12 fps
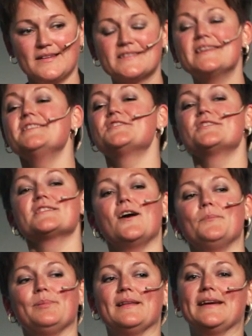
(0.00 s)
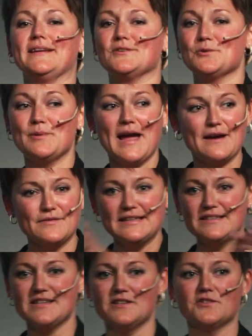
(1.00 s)
Teachers complain. Do we have
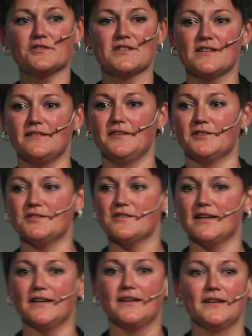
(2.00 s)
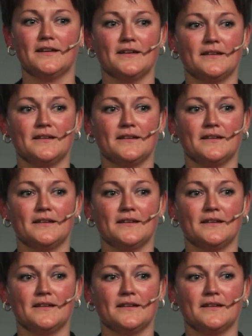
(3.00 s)
any teachers in here today?